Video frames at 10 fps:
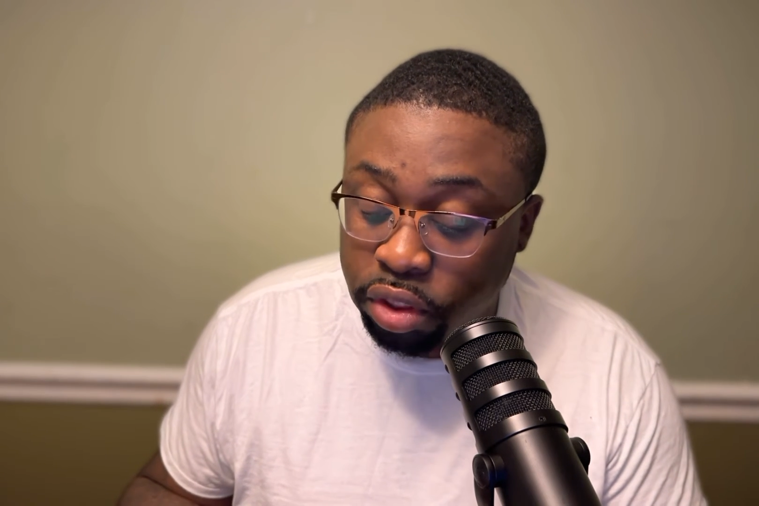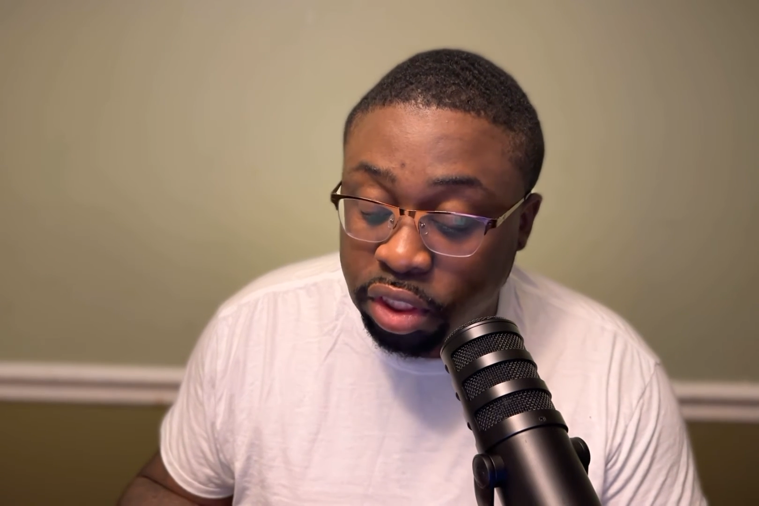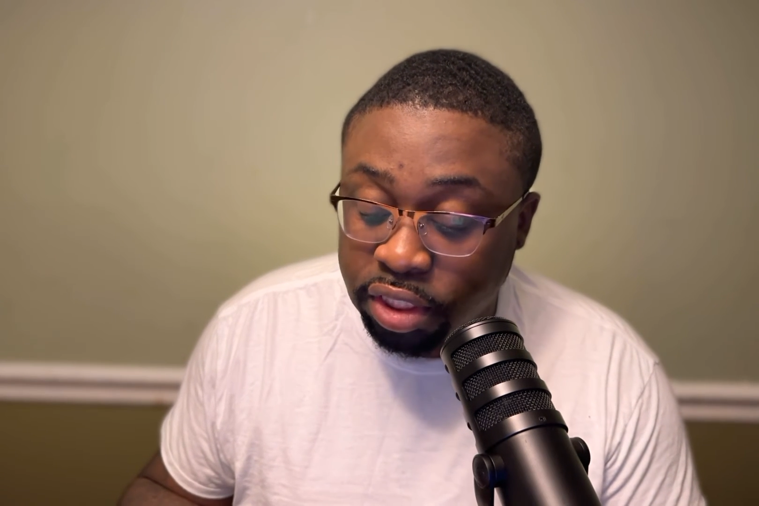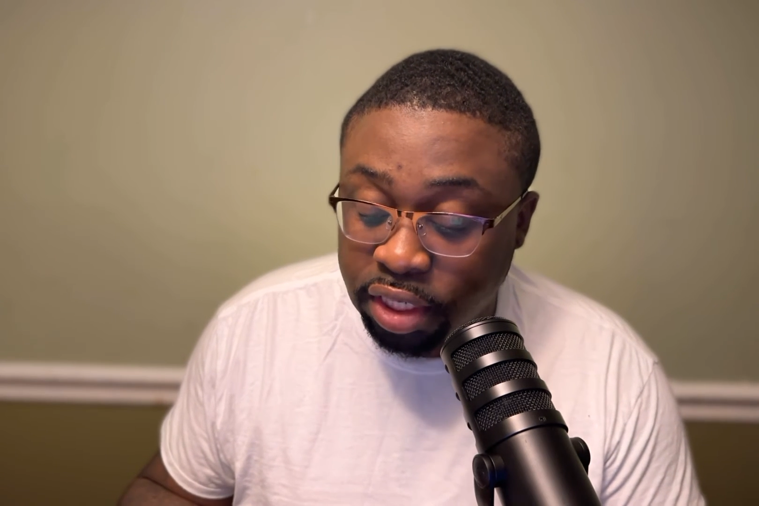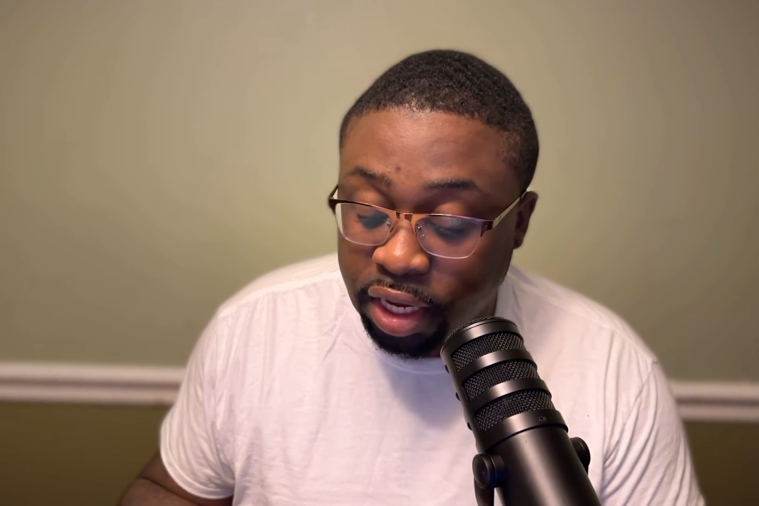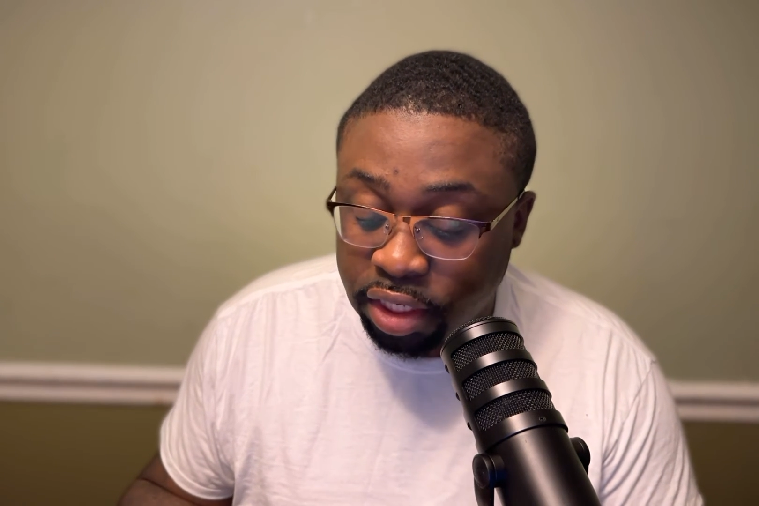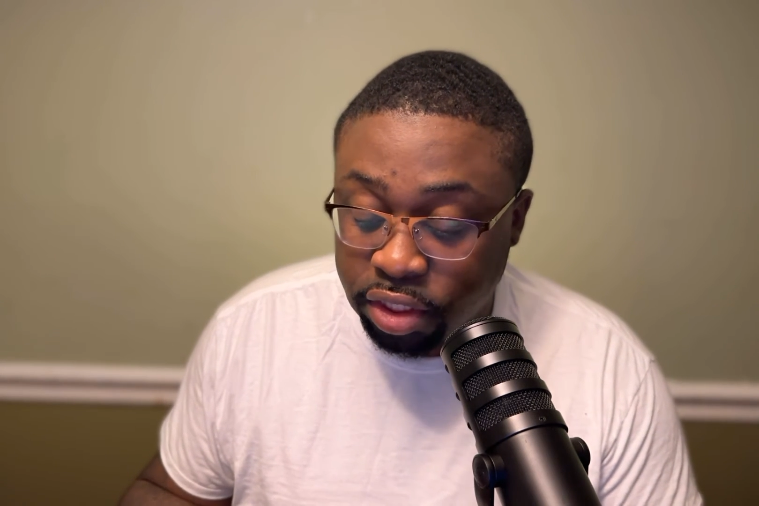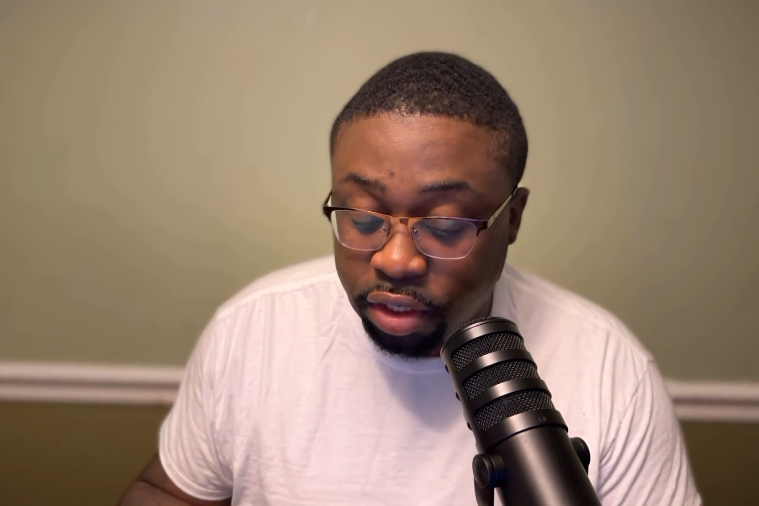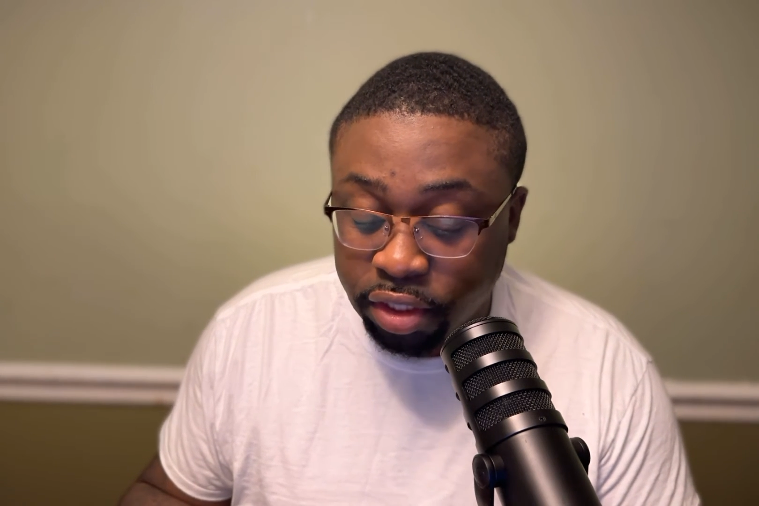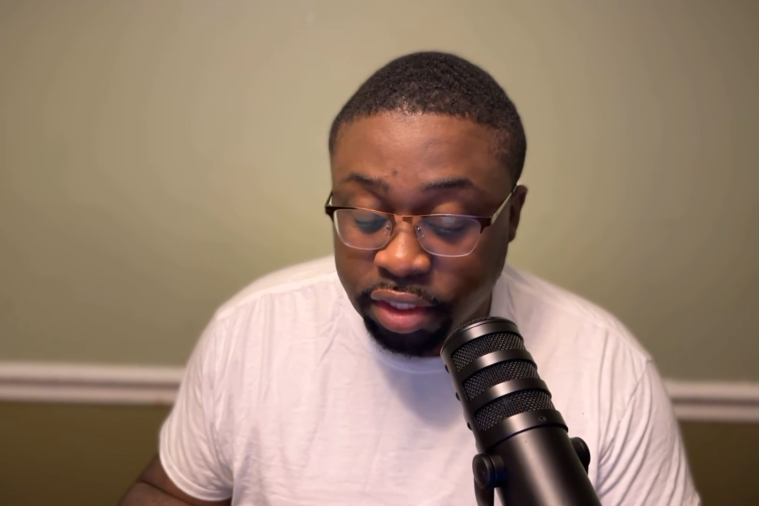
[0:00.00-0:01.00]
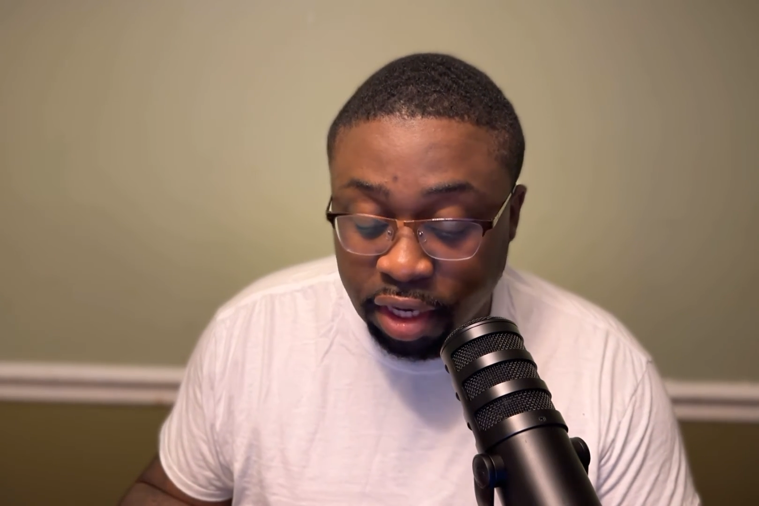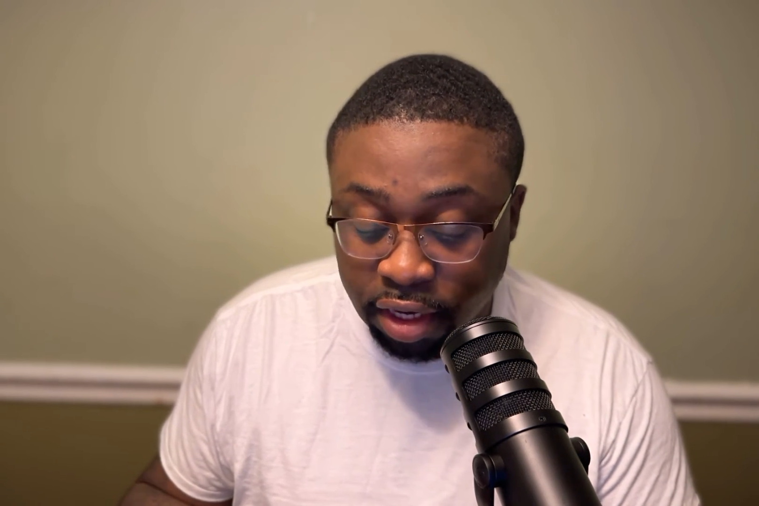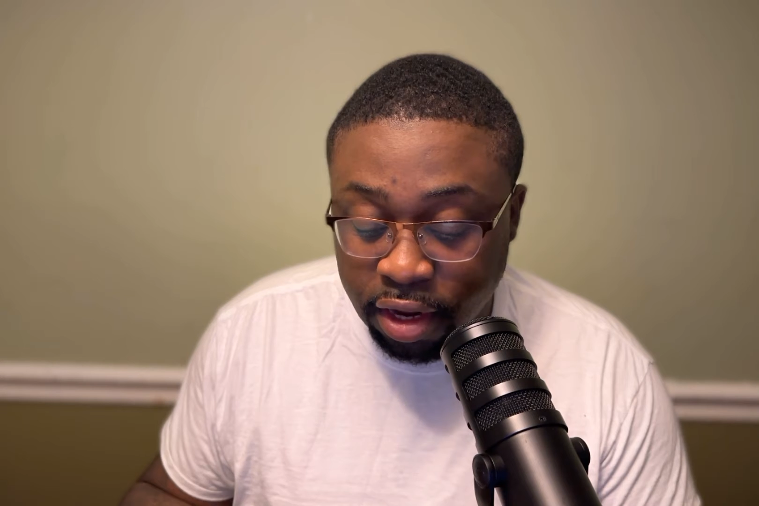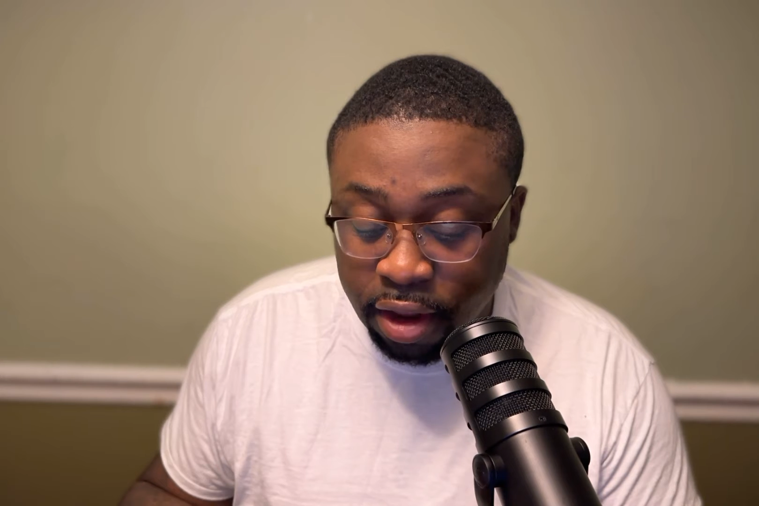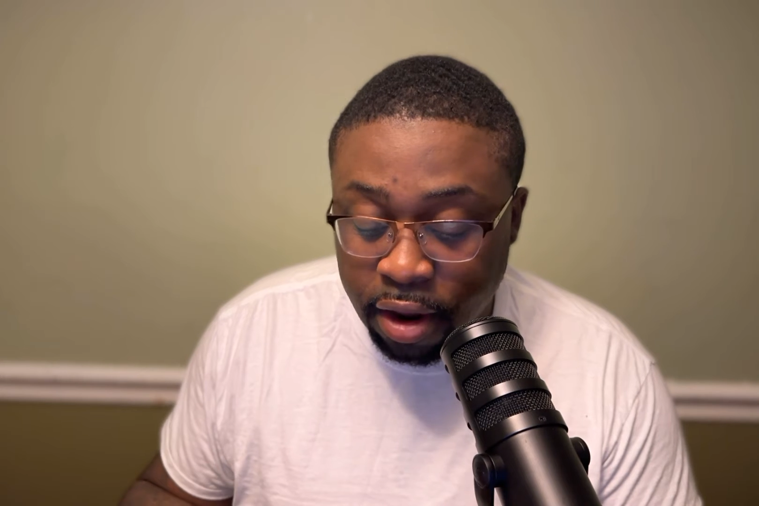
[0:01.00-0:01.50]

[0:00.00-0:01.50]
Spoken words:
she said to her son,